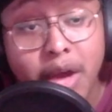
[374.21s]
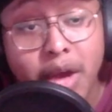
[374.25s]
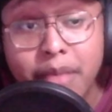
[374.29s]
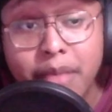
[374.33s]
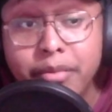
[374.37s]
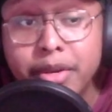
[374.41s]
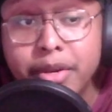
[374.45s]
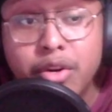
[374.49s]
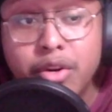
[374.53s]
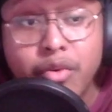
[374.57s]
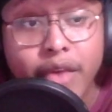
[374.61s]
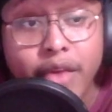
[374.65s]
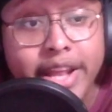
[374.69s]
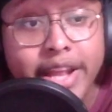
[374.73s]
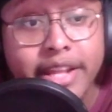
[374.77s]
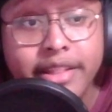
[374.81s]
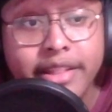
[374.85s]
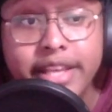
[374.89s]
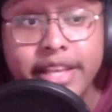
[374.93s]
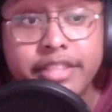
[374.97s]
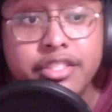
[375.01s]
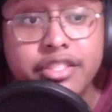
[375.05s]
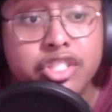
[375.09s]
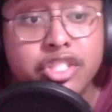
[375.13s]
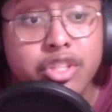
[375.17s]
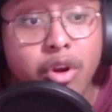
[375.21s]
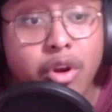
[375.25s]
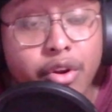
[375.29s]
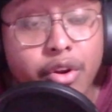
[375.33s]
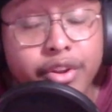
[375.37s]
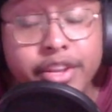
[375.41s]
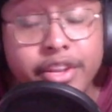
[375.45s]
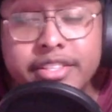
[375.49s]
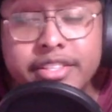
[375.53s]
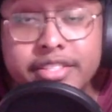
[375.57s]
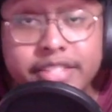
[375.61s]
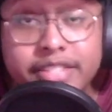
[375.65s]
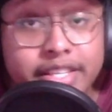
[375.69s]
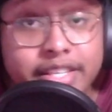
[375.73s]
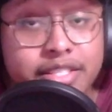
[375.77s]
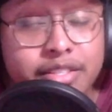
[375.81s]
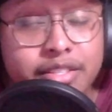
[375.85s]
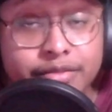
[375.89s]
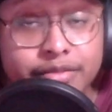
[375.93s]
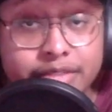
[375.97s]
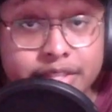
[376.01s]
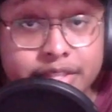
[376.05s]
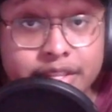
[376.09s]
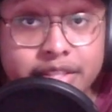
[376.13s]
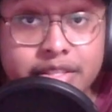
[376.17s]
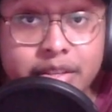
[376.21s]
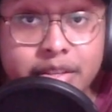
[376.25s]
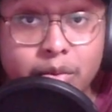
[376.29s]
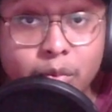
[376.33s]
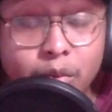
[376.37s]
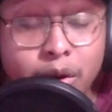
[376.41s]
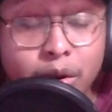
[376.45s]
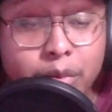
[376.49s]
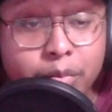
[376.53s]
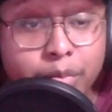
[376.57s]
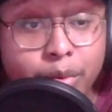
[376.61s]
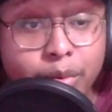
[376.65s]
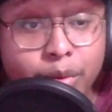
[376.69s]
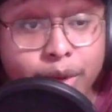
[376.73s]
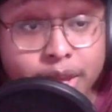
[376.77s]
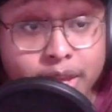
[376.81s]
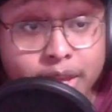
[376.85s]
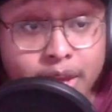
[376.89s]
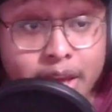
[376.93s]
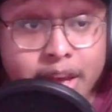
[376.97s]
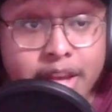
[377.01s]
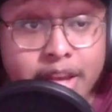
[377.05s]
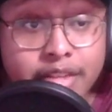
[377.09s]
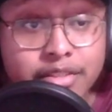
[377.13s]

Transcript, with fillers: I mean, granted, they started 6 of 6 at one point,